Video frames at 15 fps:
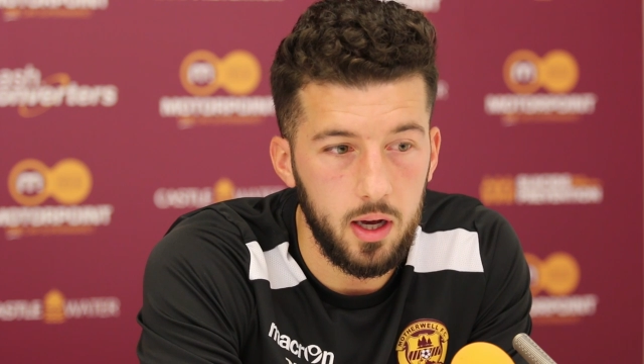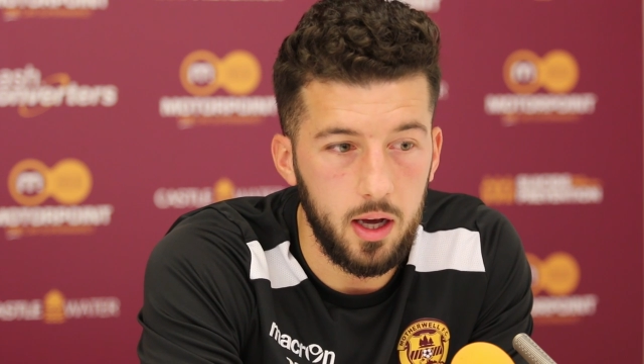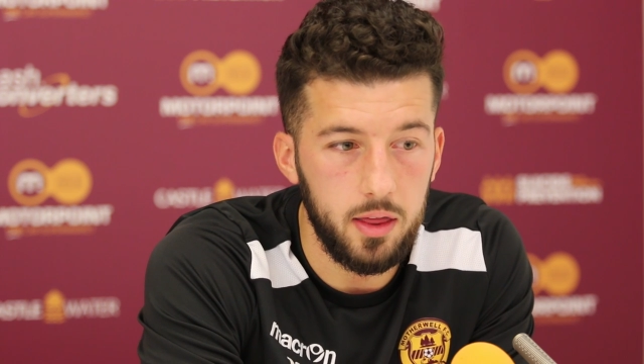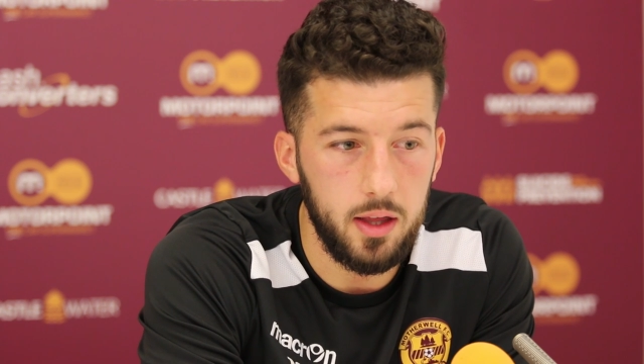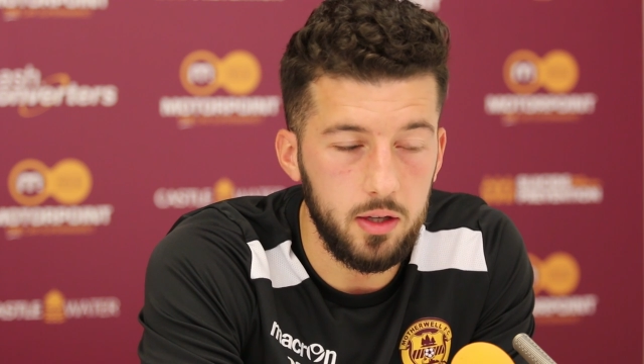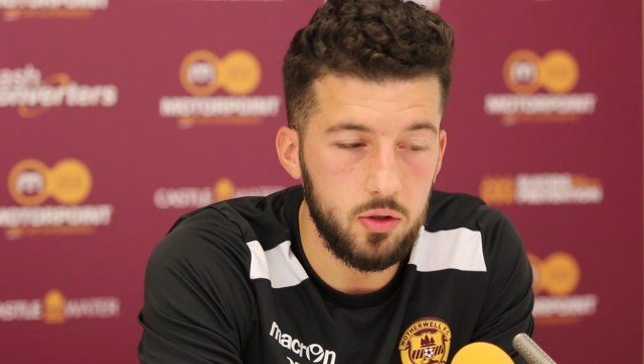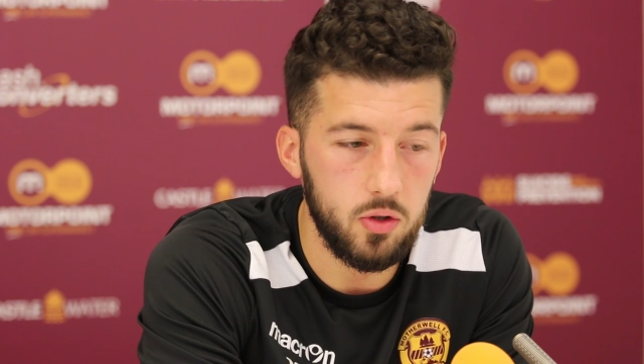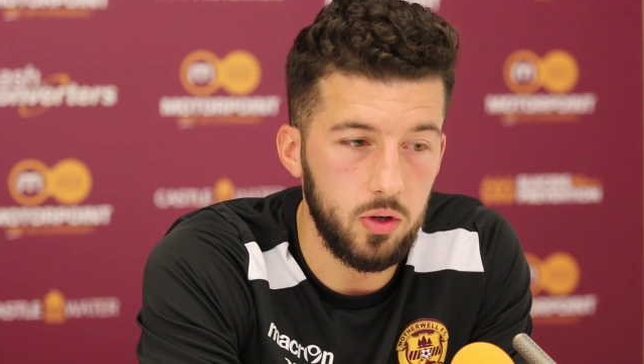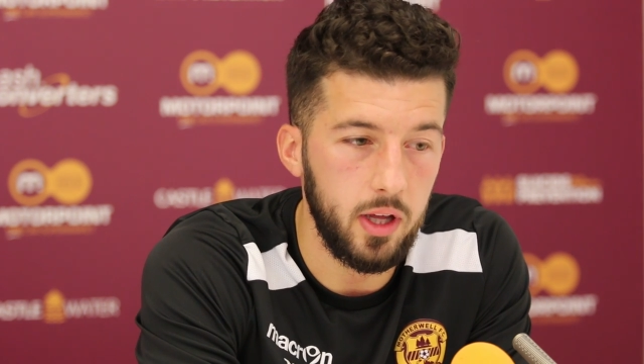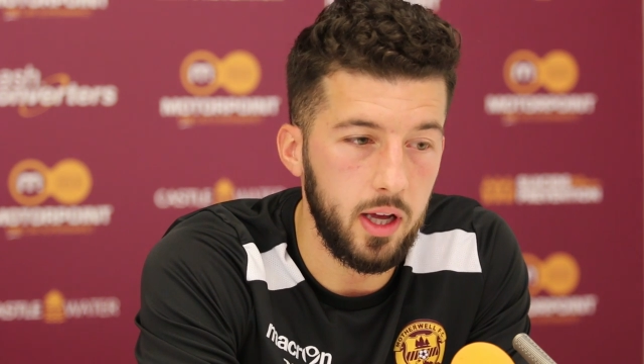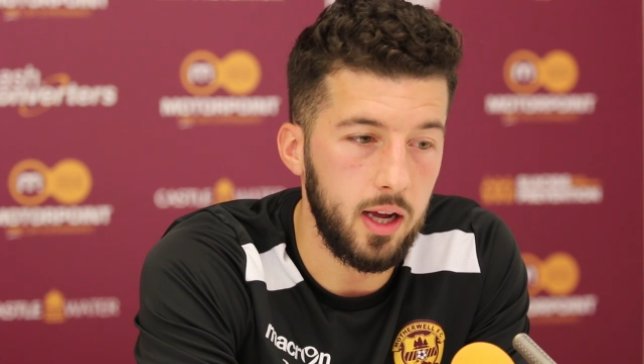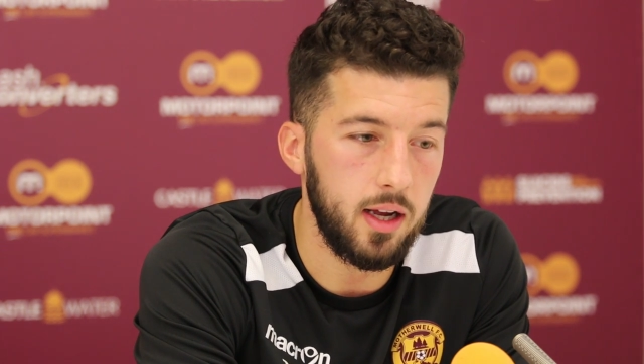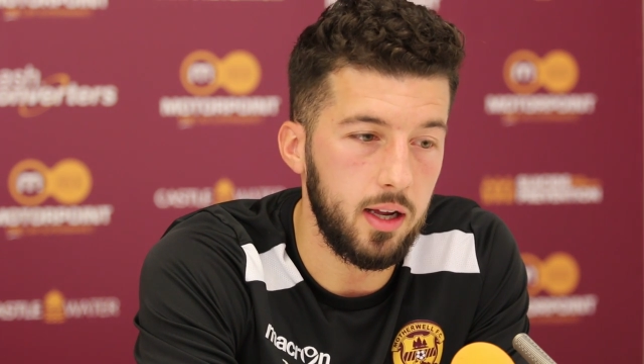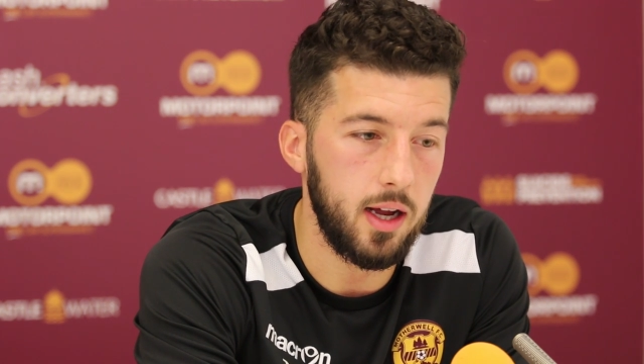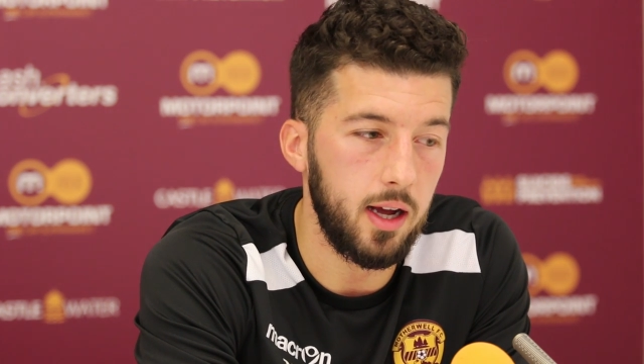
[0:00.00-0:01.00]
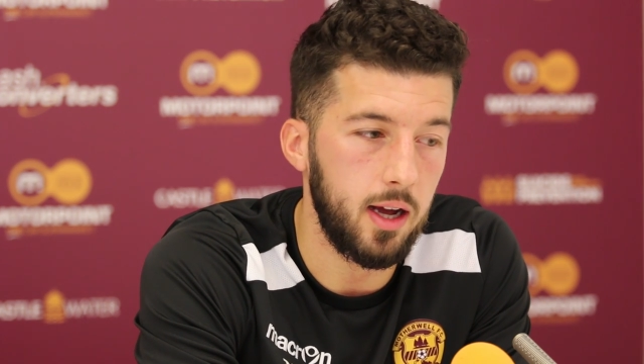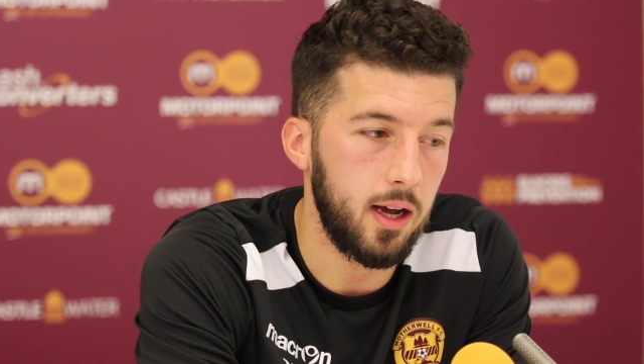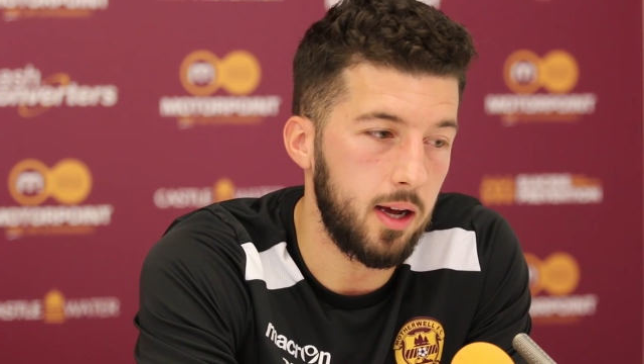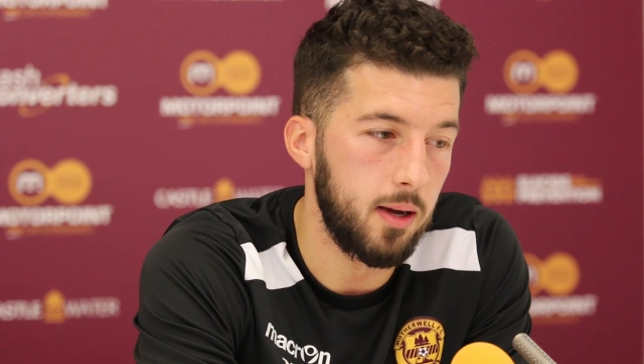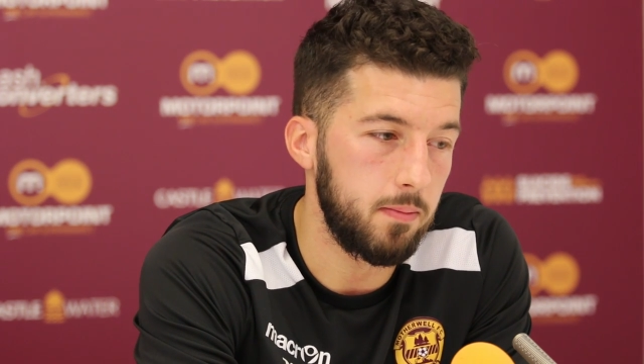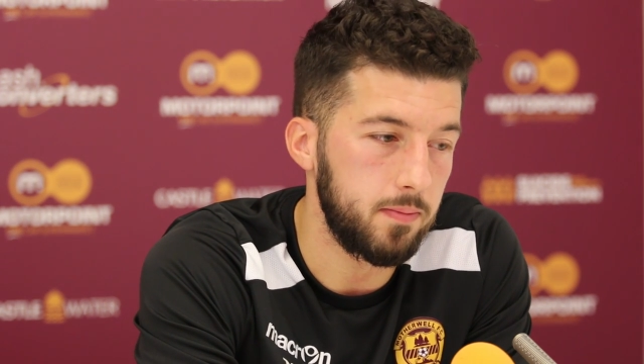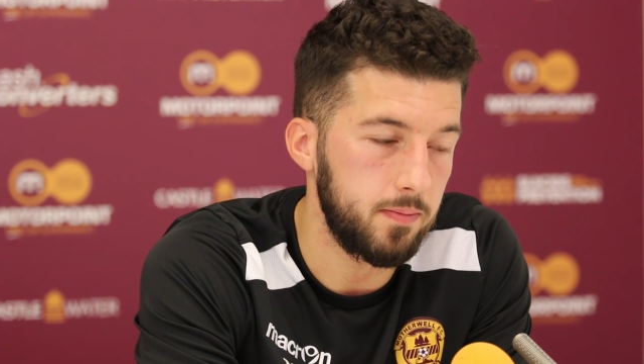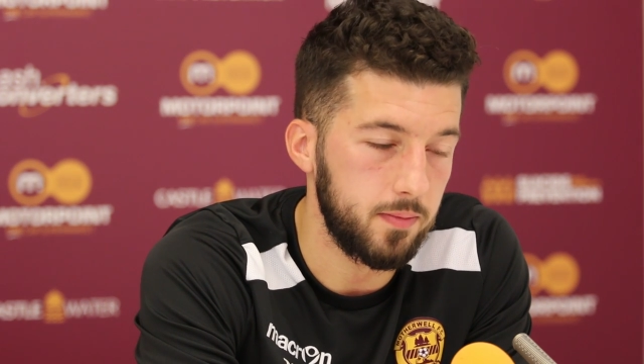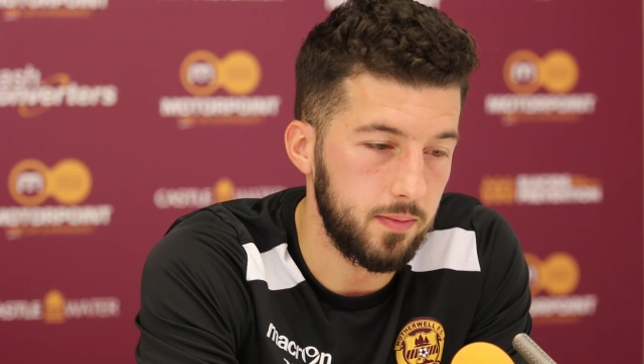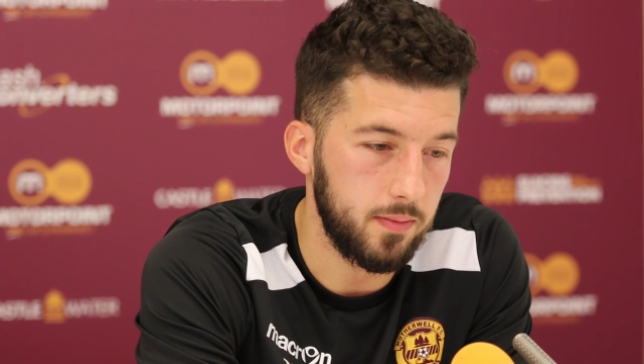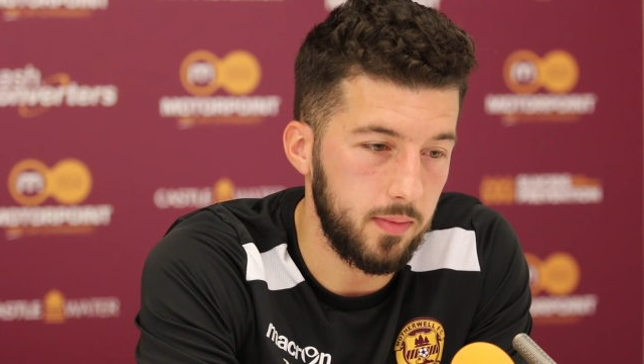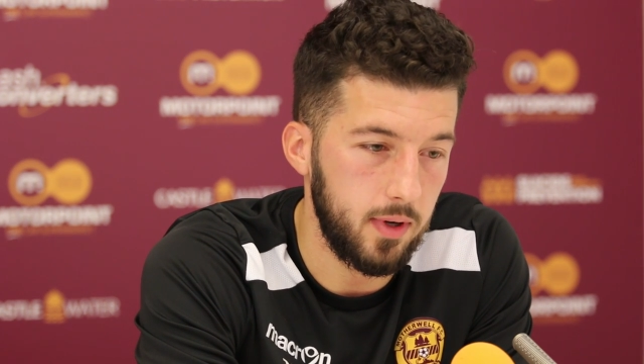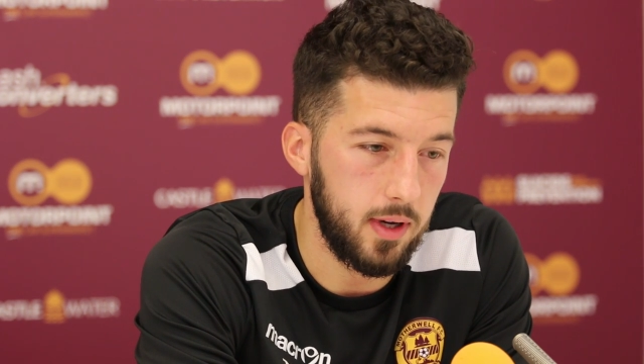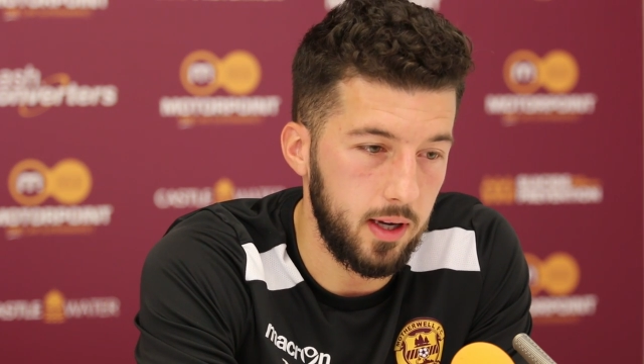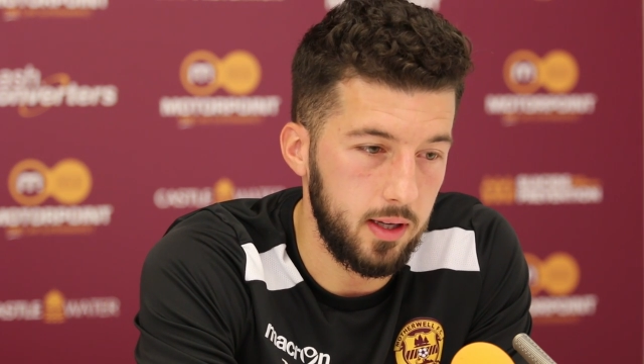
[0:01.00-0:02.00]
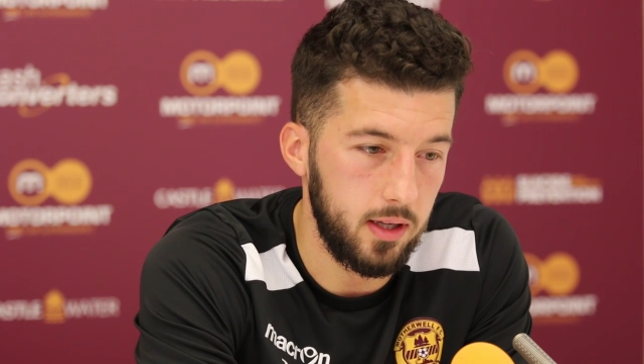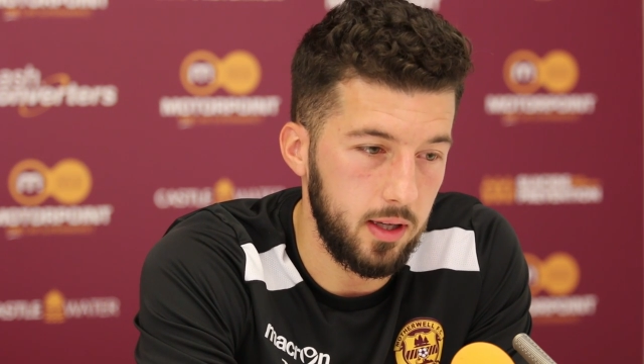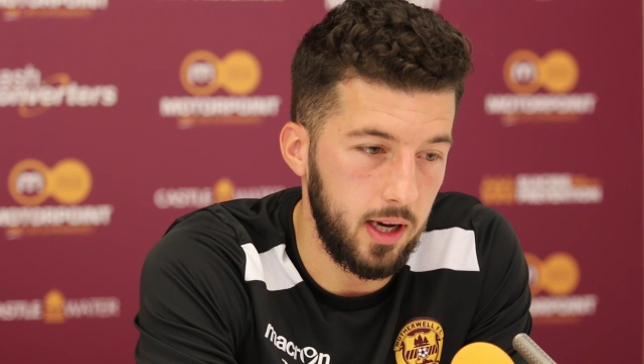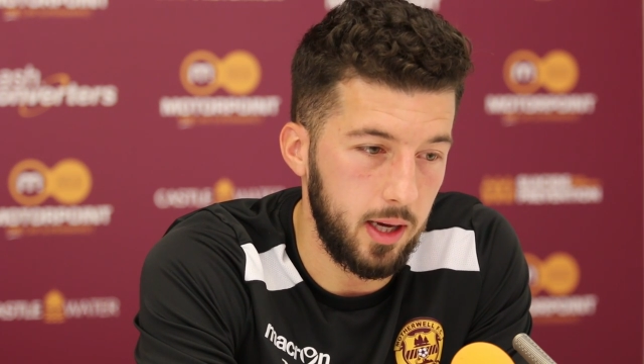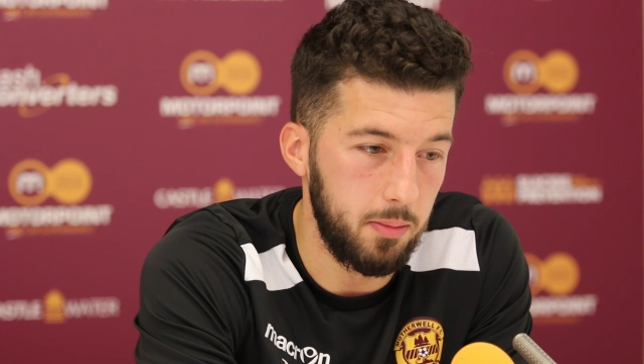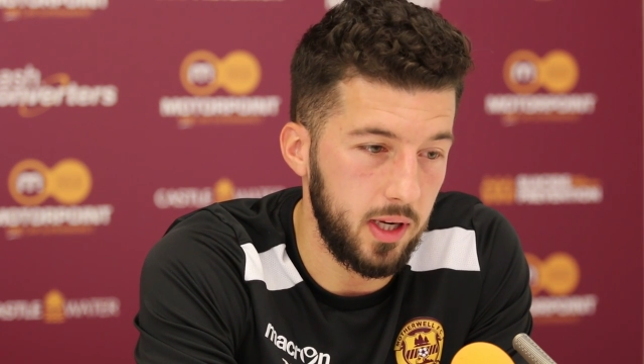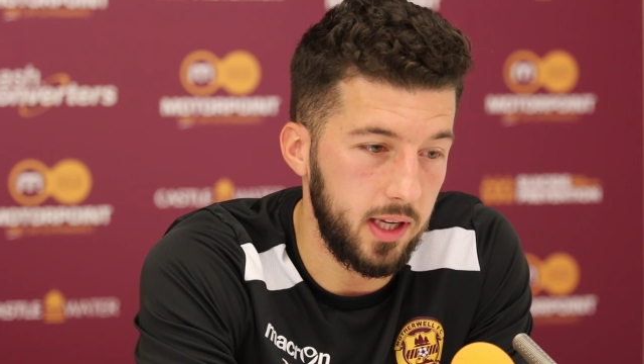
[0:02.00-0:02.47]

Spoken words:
I think so, yeah. I